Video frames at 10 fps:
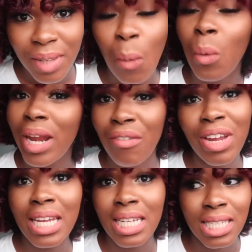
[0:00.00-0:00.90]

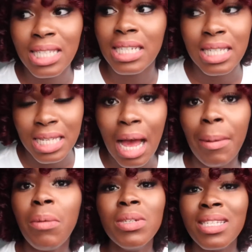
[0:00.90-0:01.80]
whatever He needs to
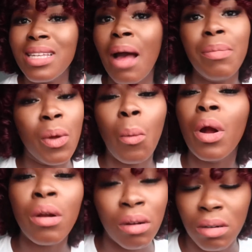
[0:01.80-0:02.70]
stop. He will stop the
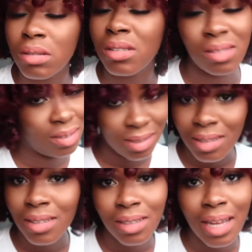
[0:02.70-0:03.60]
world
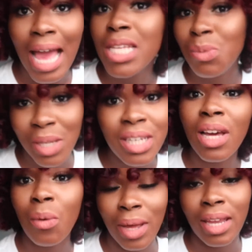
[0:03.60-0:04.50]
as we
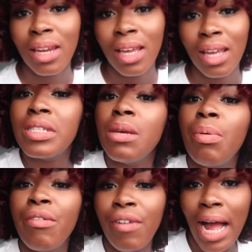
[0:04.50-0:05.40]
know it to
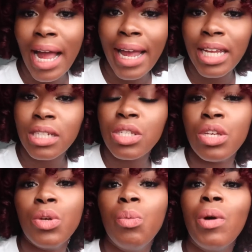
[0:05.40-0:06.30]
provide
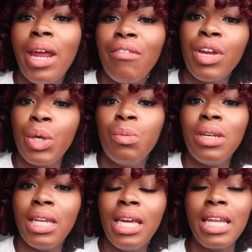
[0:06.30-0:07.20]
to you whatever you
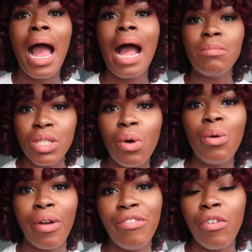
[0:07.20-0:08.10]
need. I'm
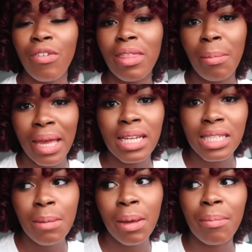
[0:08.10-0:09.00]
so grateful for the
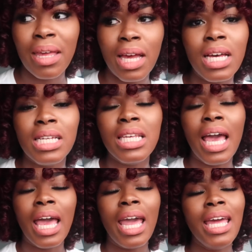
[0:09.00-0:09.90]
pandemic because
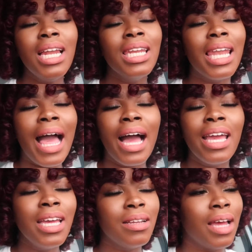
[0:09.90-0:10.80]

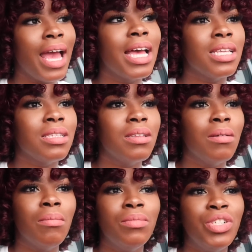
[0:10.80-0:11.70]
it has
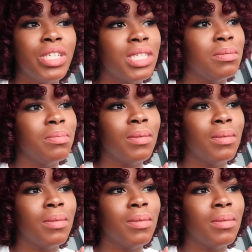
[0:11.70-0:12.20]
just